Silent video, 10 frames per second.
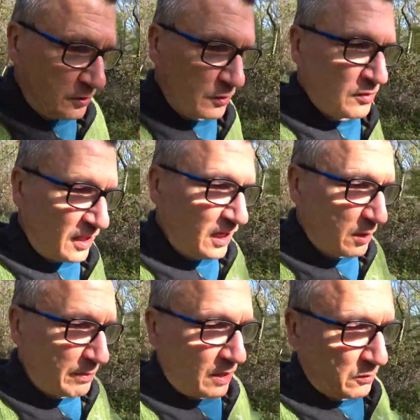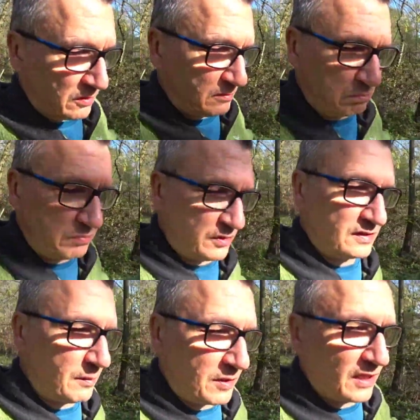Don't think about
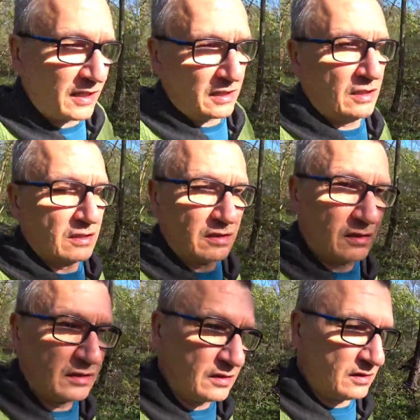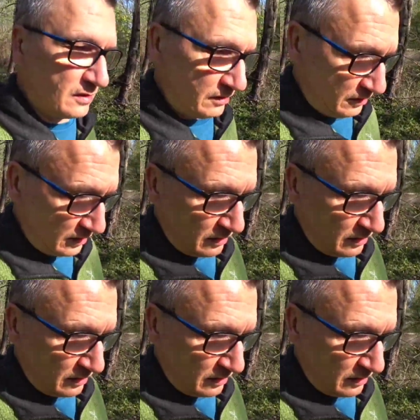something like, oh,